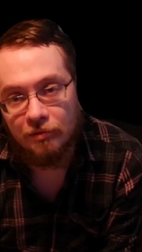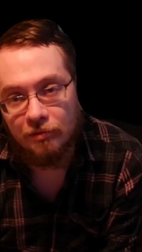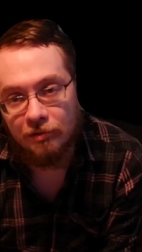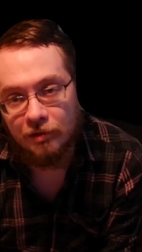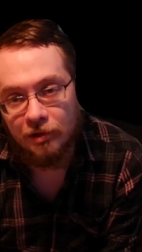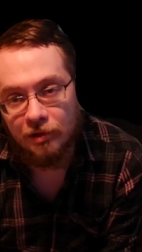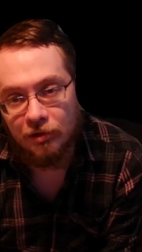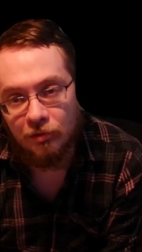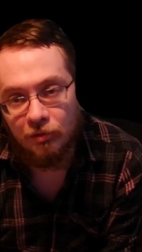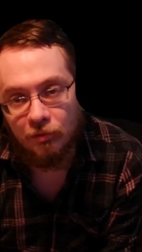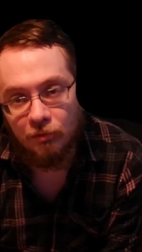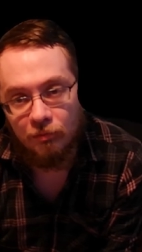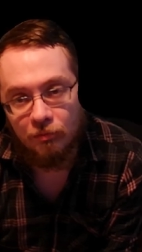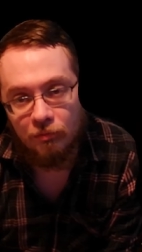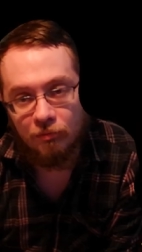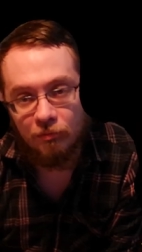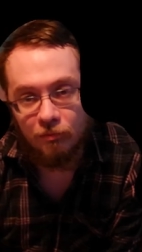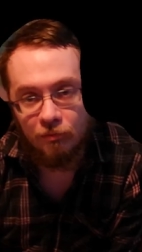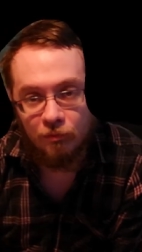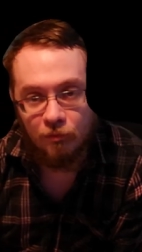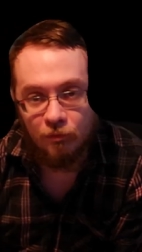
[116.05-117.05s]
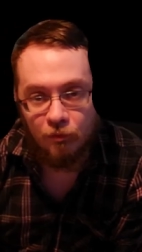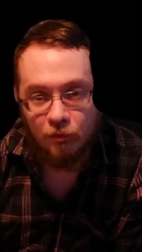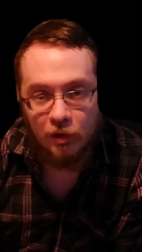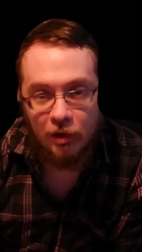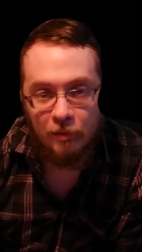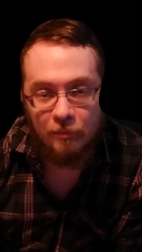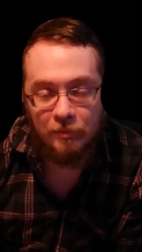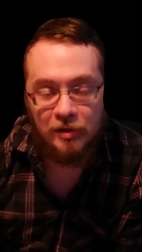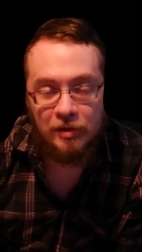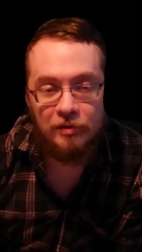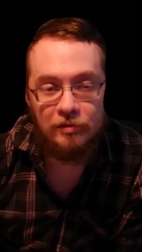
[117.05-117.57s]
They don't want
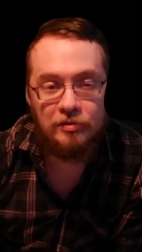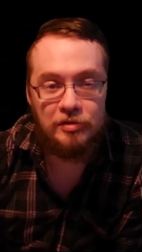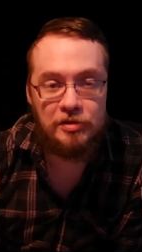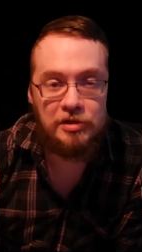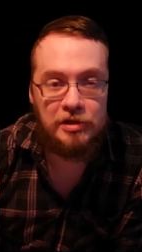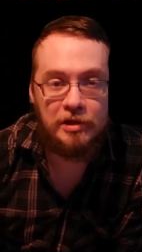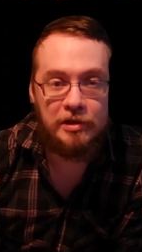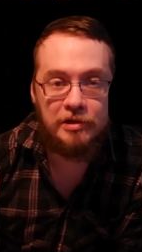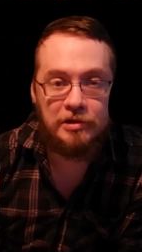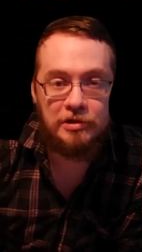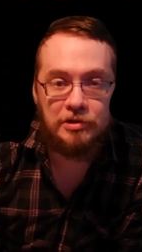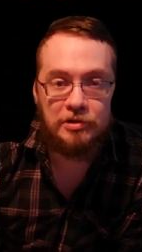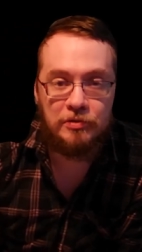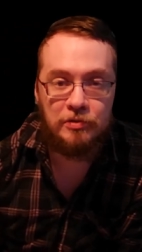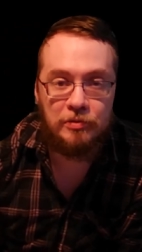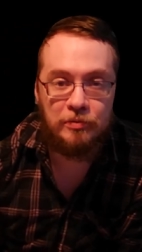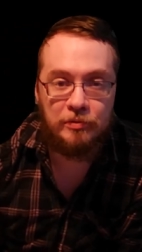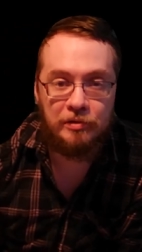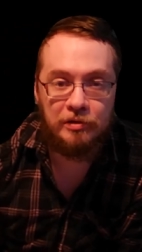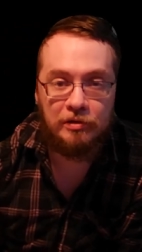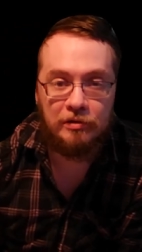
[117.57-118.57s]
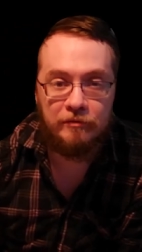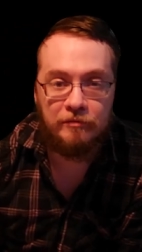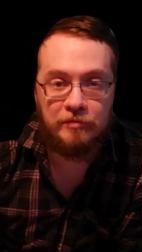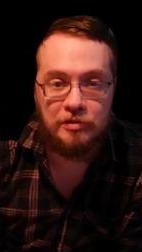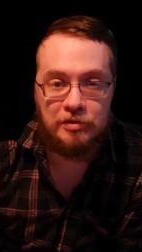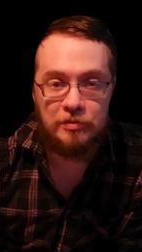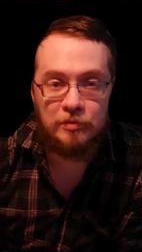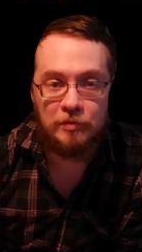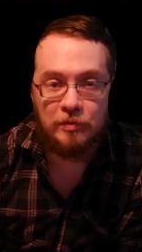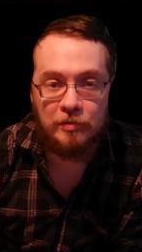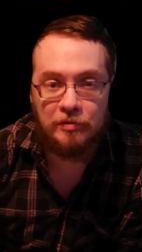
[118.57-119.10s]
me to change to an
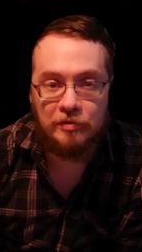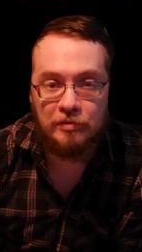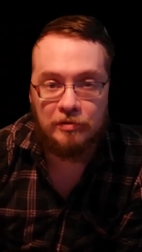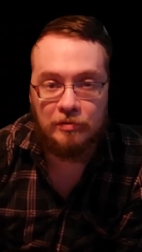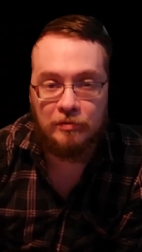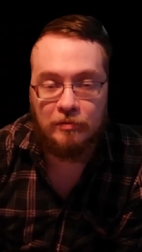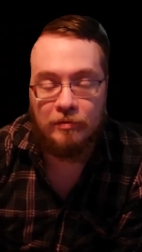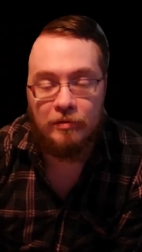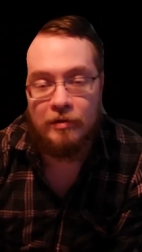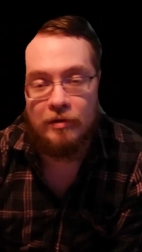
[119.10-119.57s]
individual, so